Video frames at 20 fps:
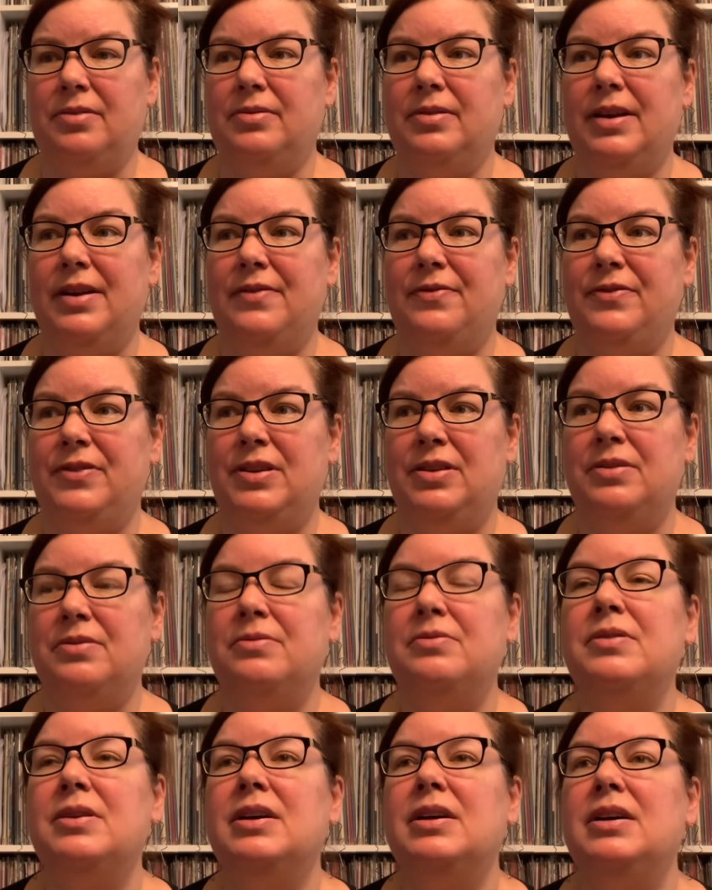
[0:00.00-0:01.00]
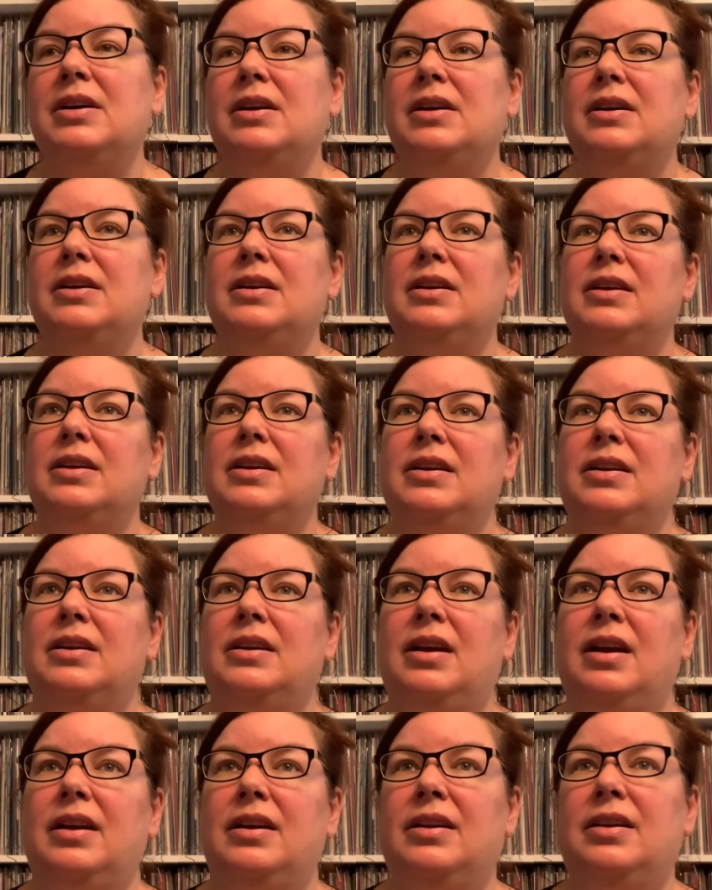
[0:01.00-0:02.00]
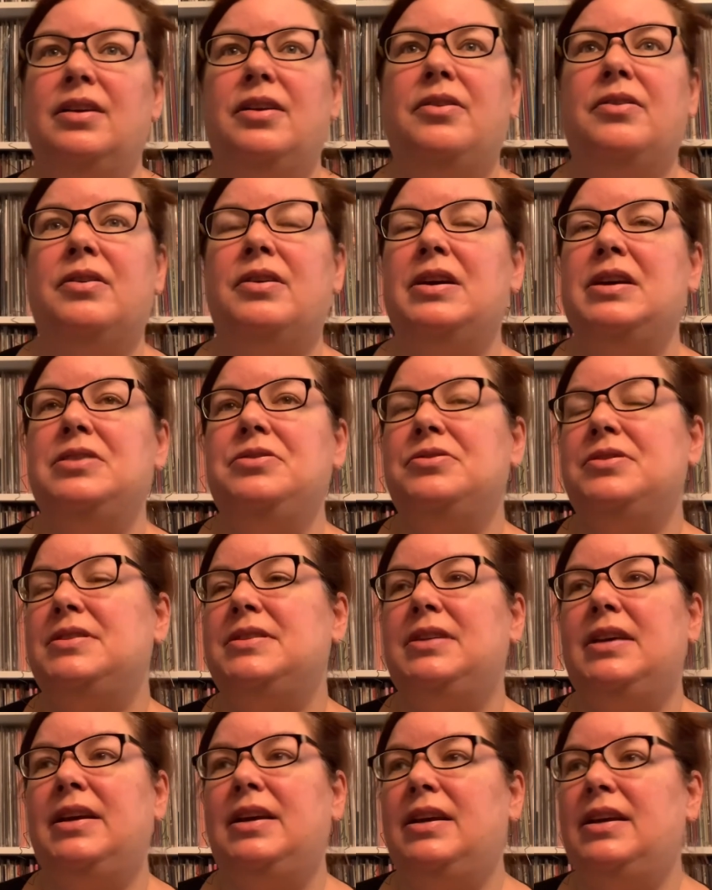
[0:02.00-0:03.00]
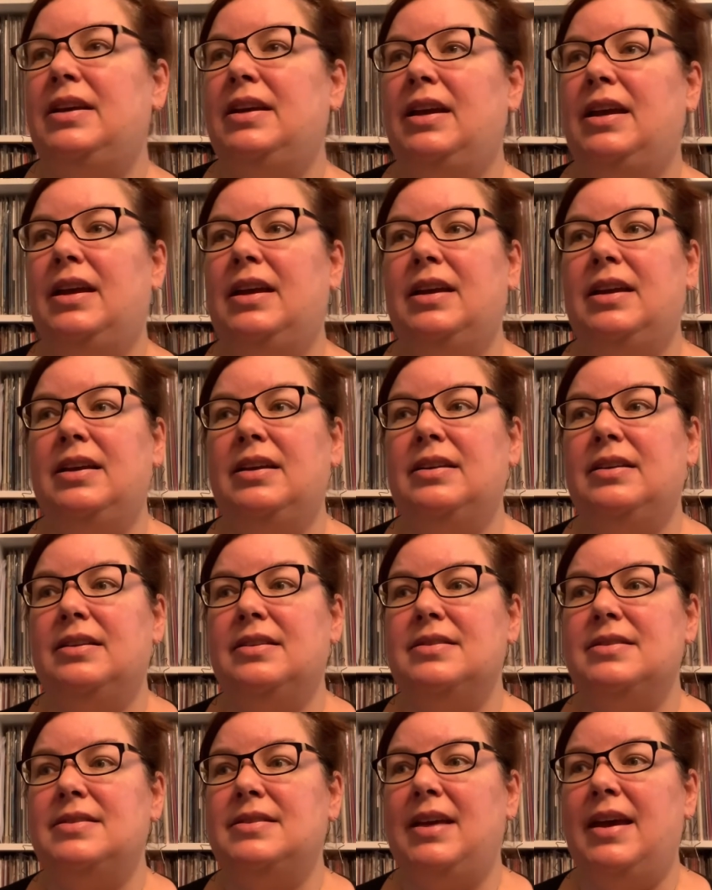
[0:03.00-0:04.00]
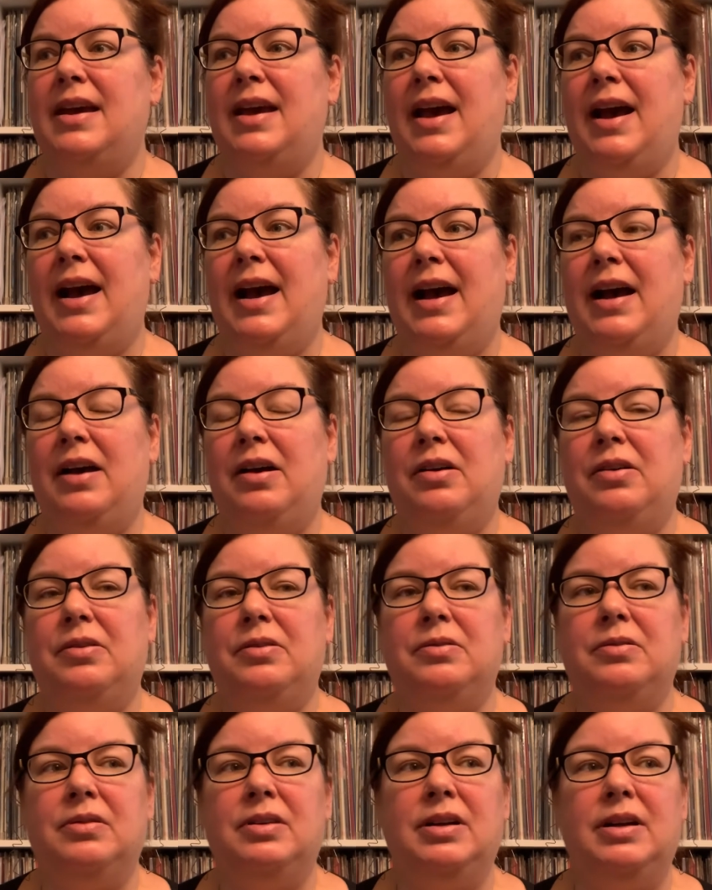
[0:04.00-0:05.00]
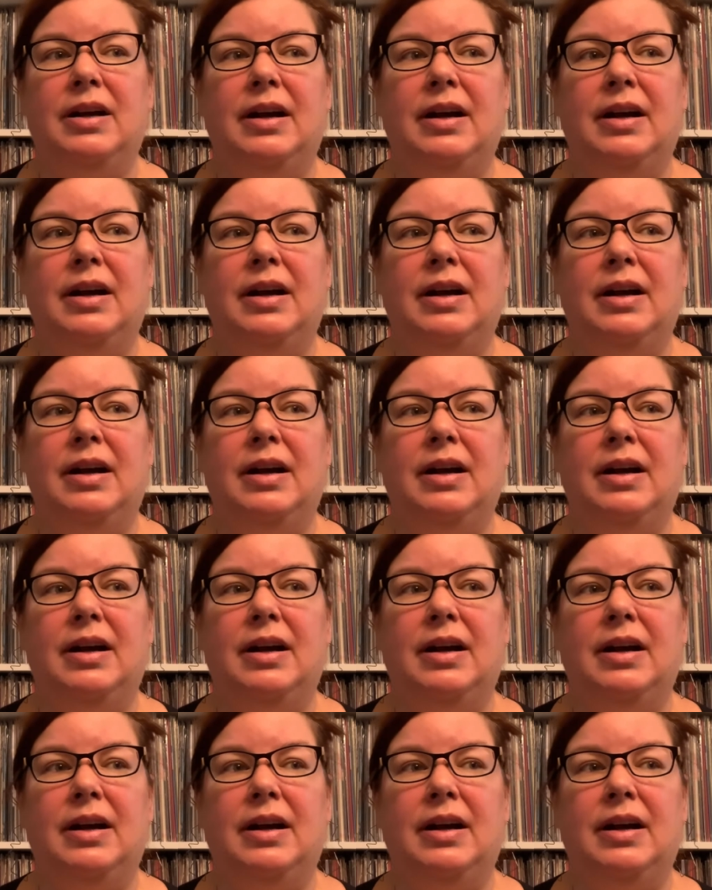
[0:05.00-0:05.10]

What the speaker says: If you are interested in, say, how